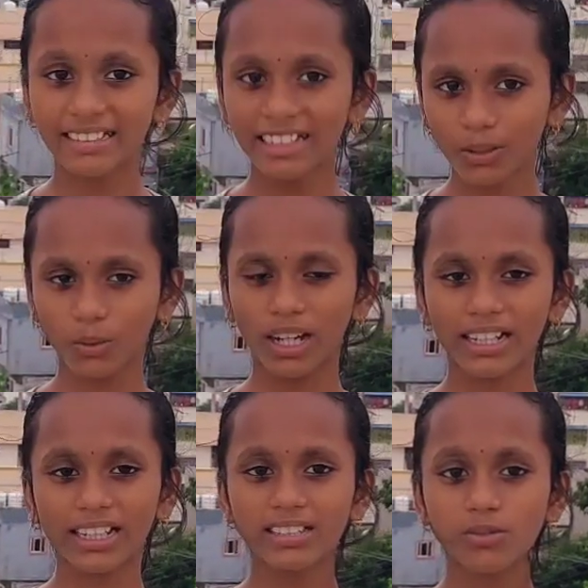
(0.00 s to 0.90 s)
this
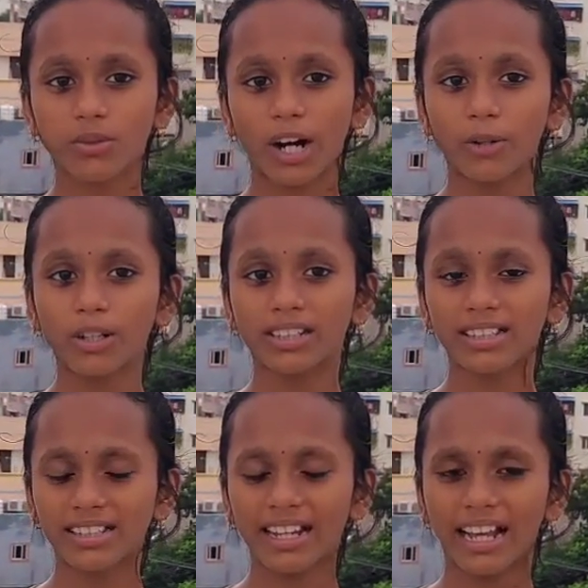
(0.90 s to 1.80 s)
gland is found on
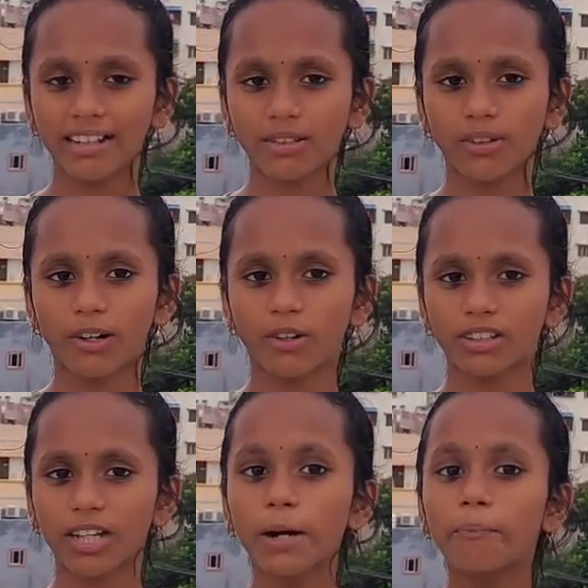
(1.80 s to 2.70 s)

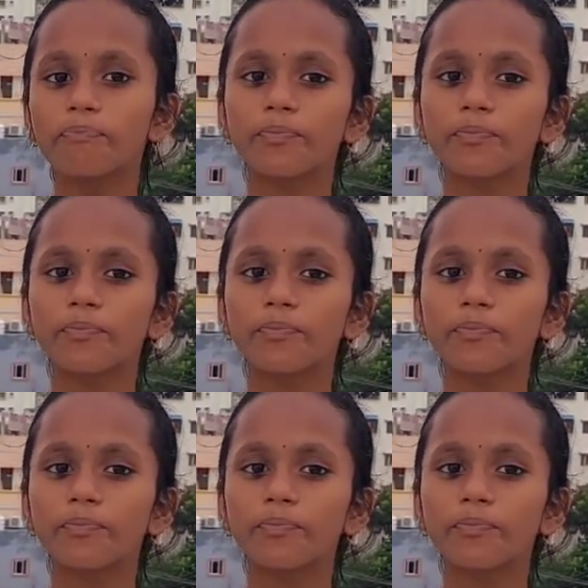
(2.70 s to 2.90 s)
the